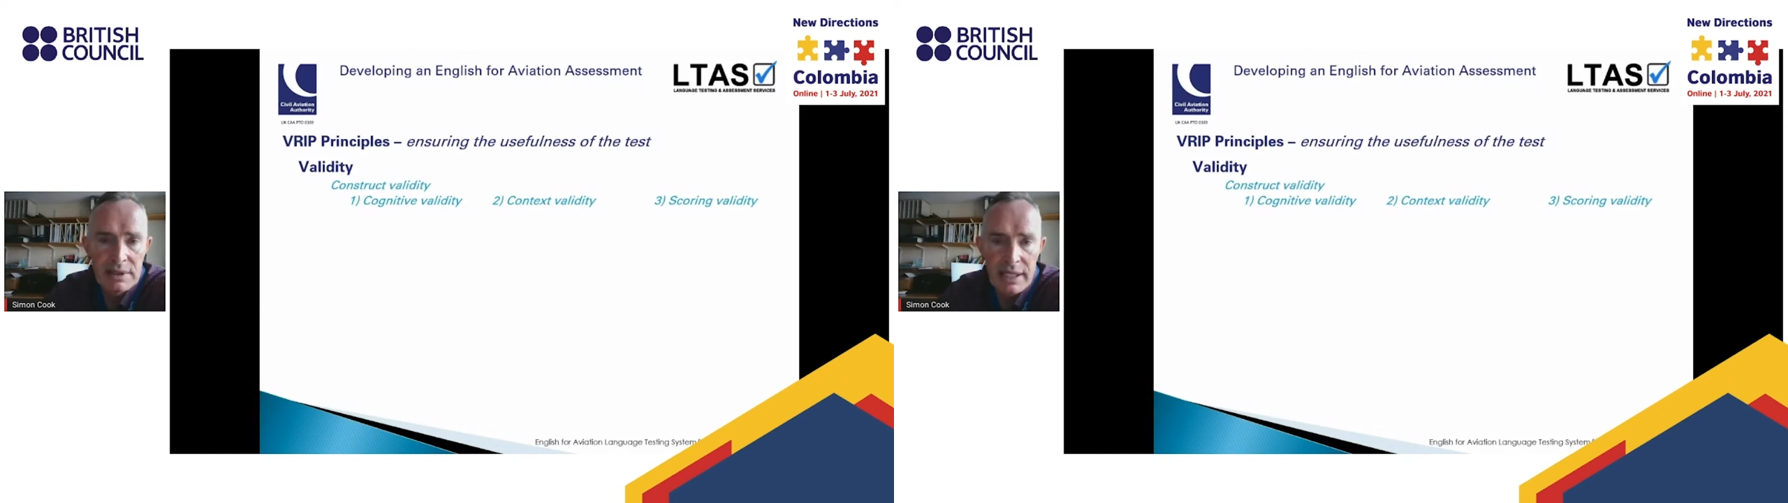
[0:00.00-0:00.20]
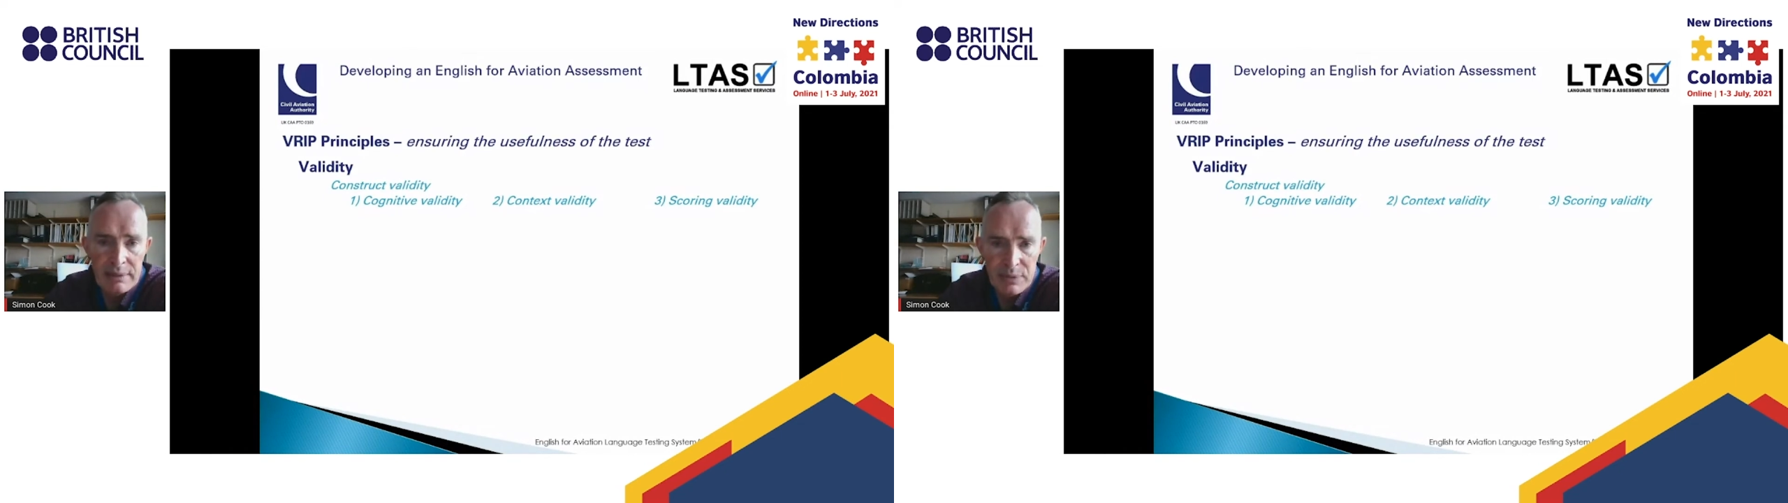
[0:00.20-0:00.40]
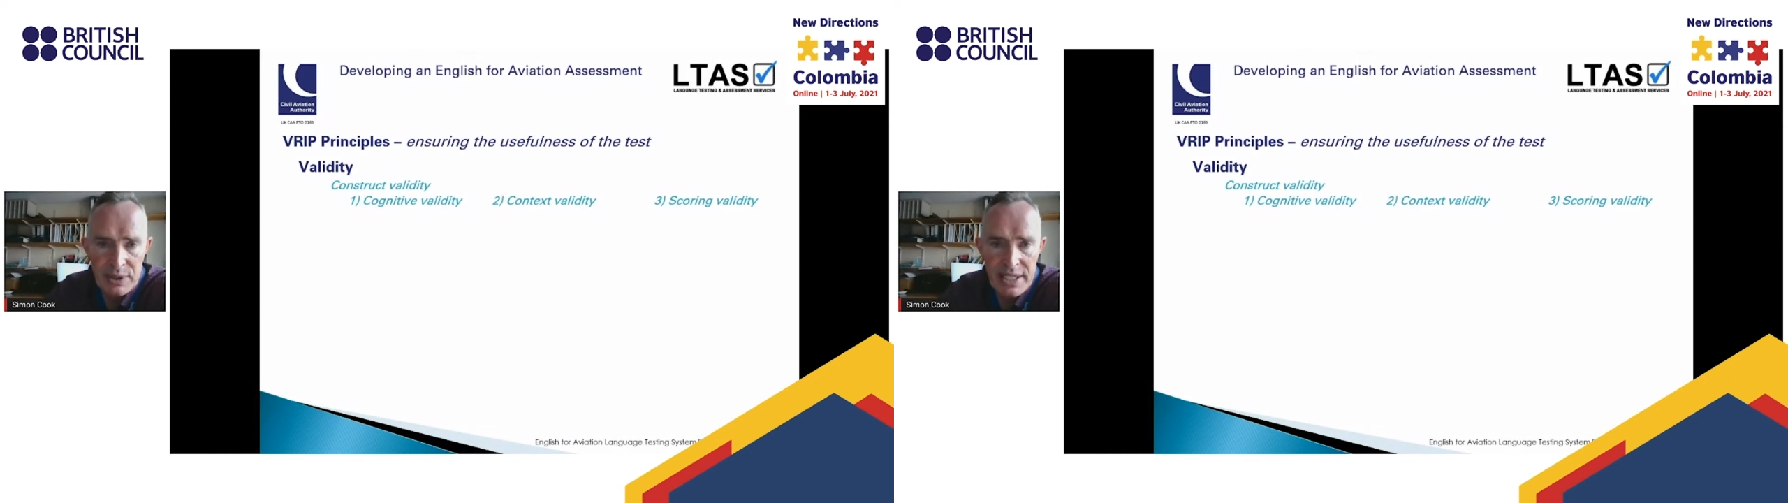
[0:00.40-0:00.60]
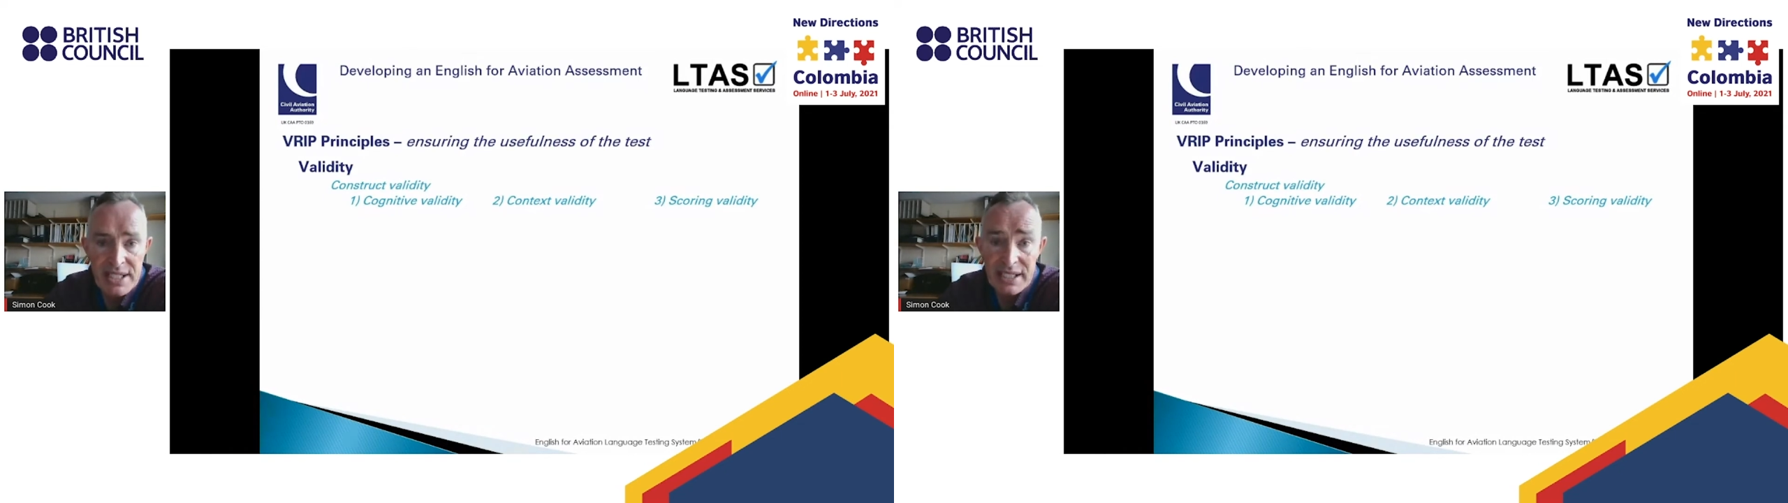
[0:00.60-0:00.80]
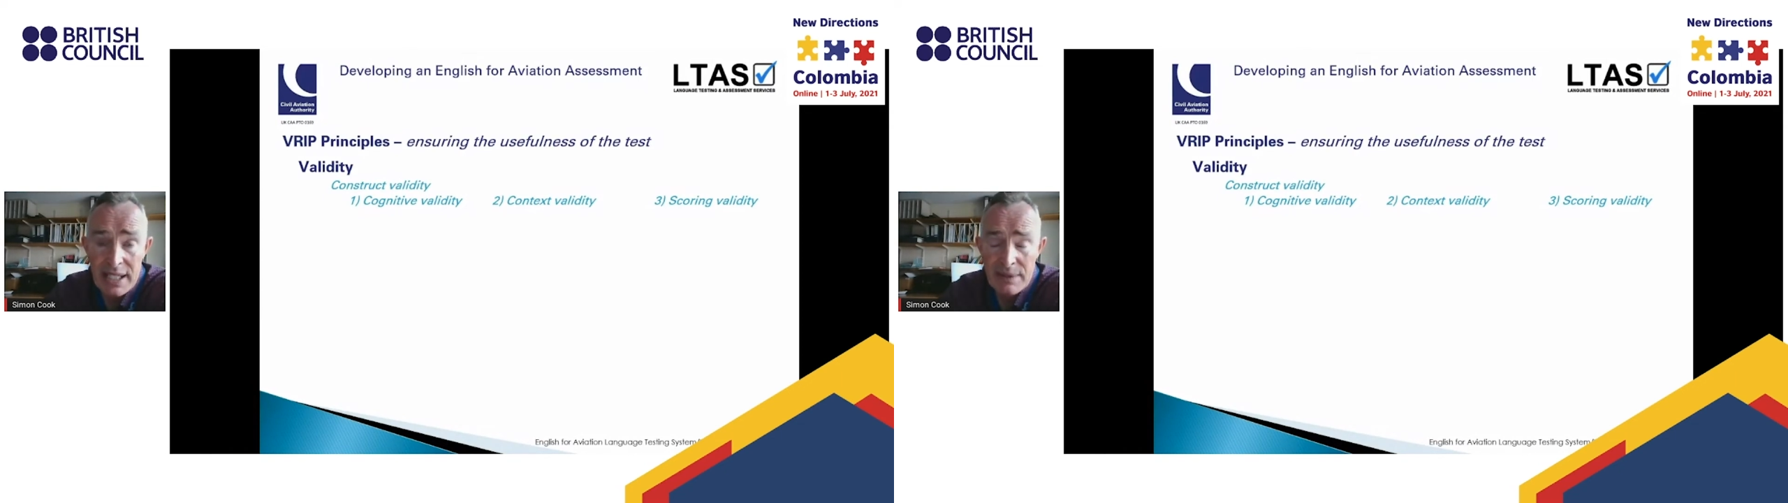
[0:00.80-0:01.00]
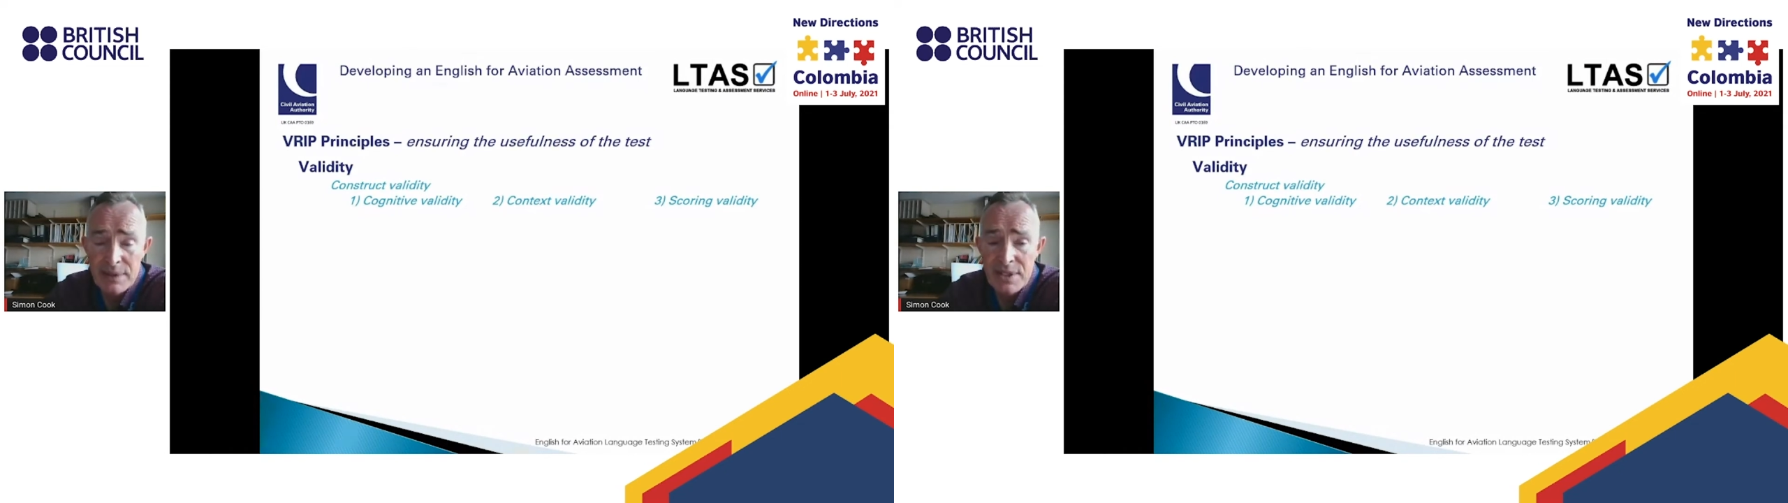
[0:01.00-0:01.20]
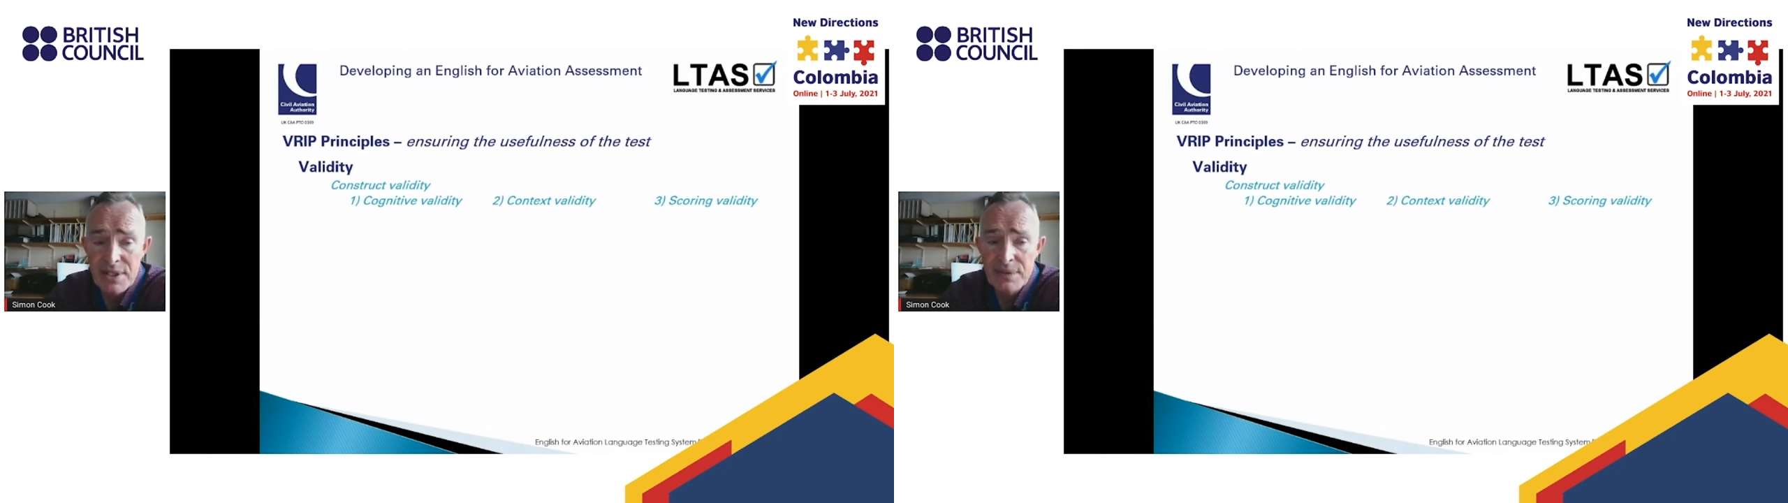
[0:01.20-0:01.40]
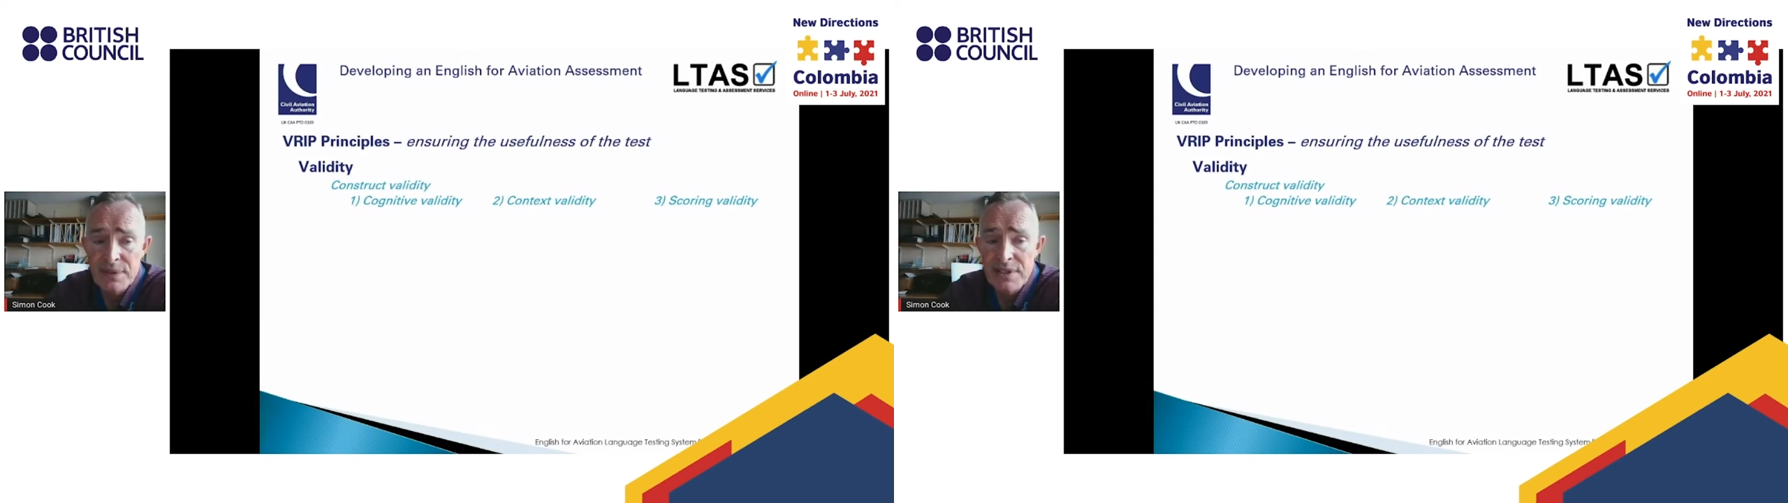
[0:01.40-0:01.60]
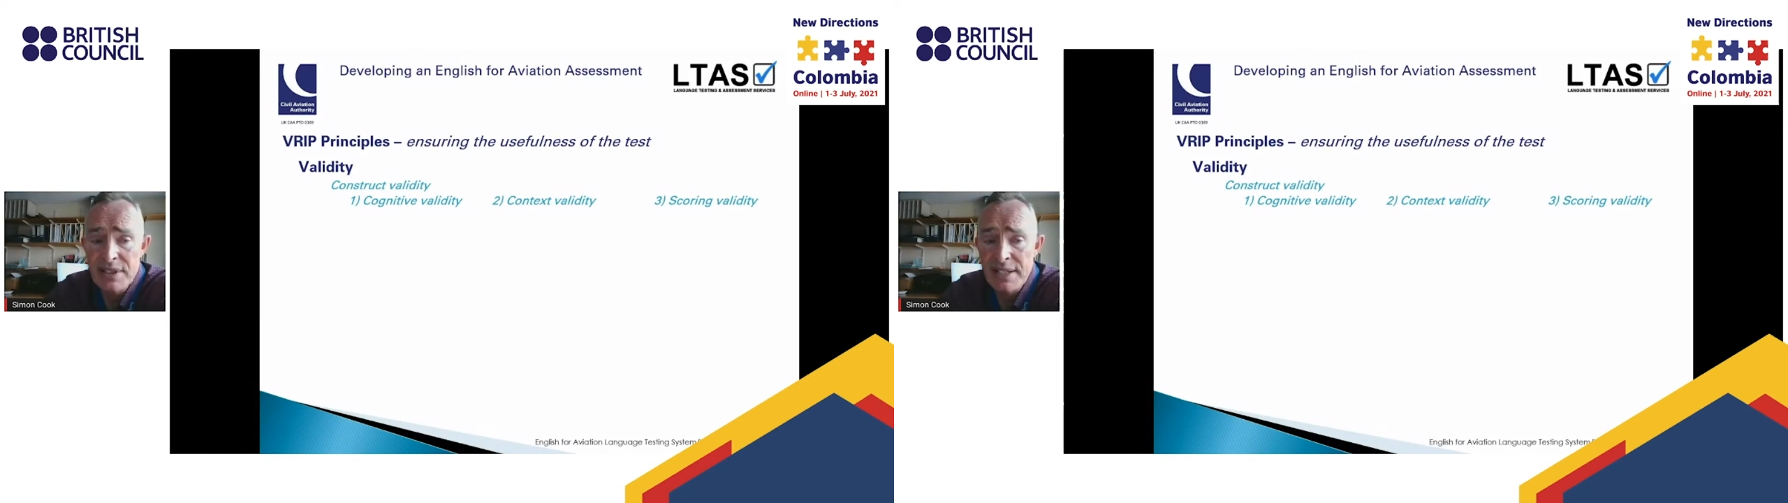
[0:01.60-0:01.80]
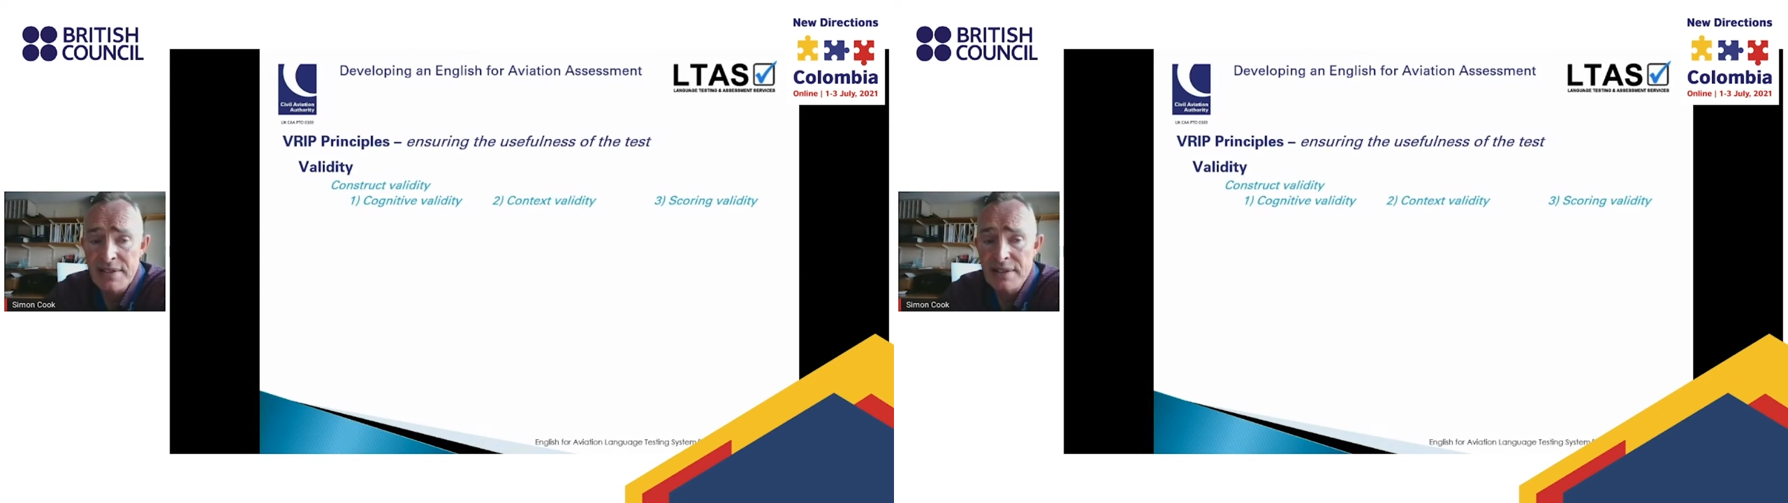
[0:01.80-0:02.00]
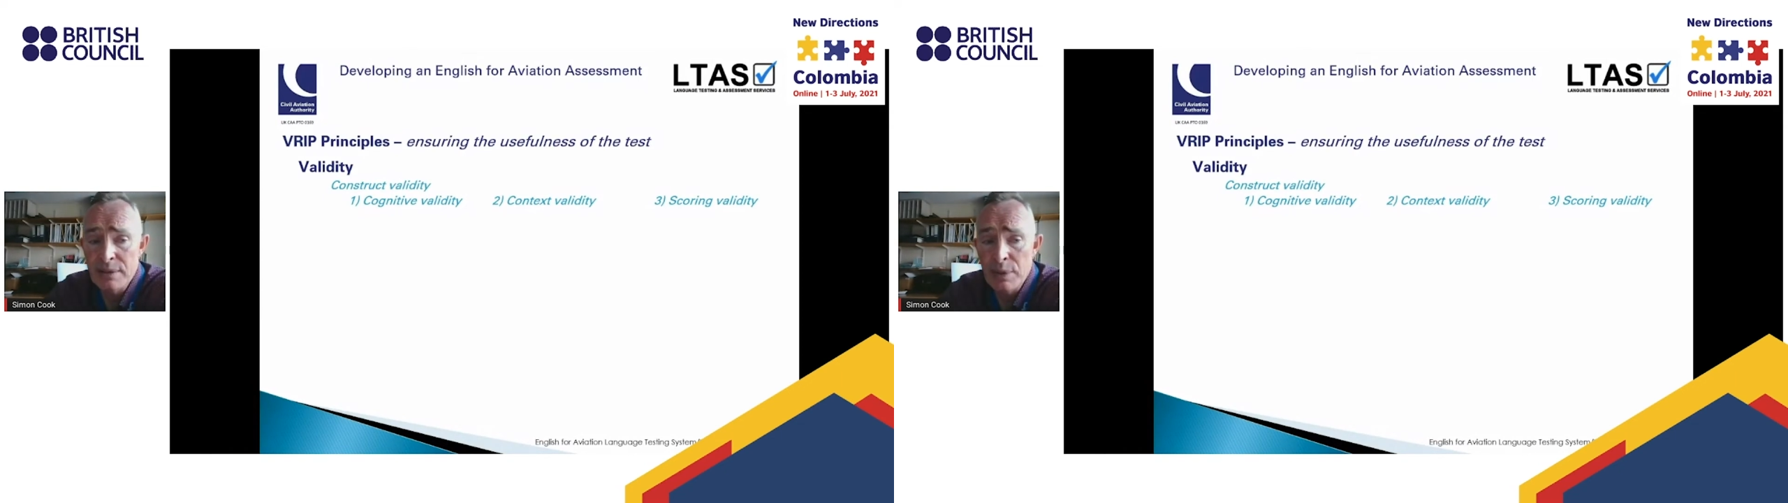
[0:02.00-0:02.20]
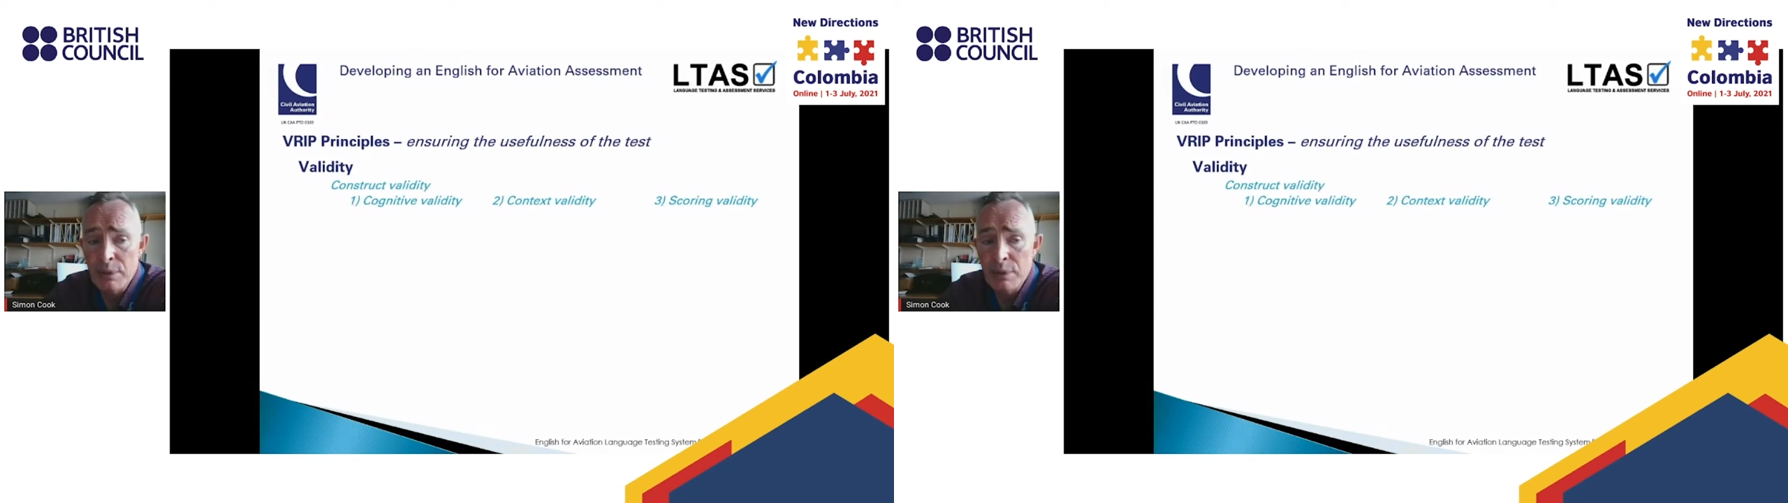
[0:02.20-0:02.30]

and creating evidence for the test that we